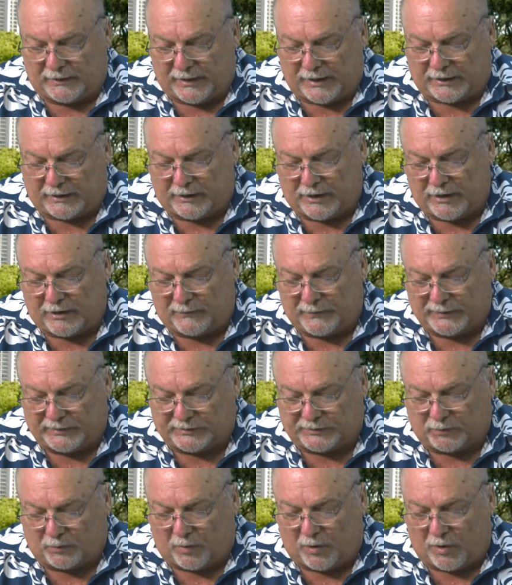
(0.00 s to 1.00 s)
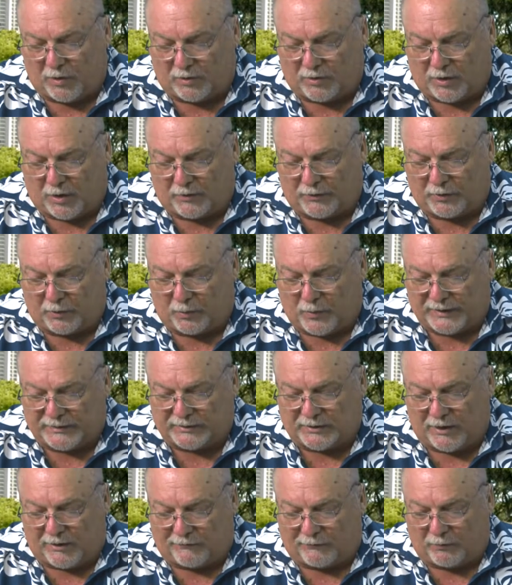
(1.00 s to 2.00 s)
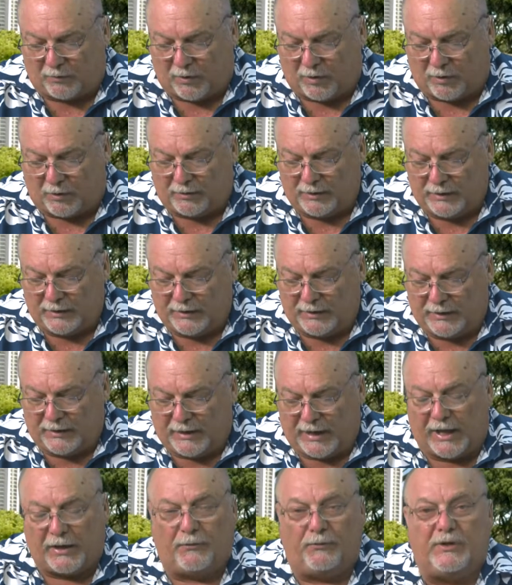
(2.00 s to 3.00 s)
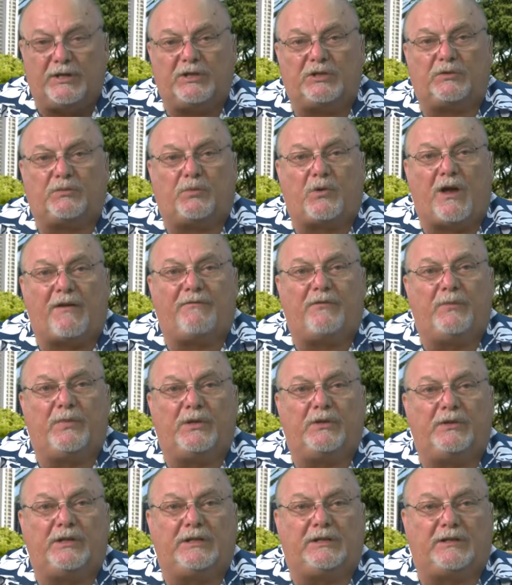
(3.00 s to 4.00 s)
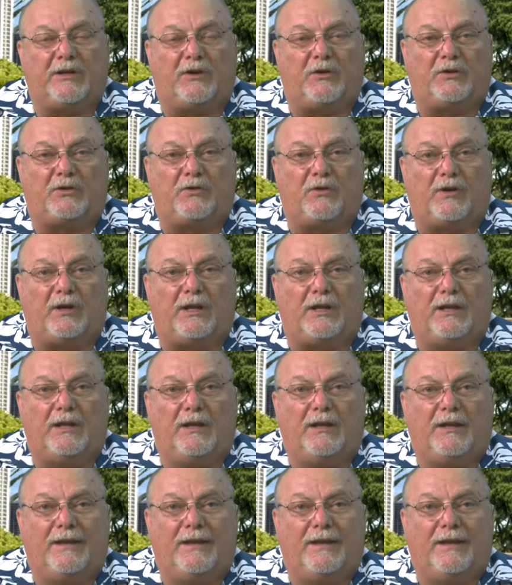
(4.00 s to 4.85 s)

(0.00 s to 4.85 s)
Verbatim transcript: economist's wall called the Westhoff Wall and reached profitability territory.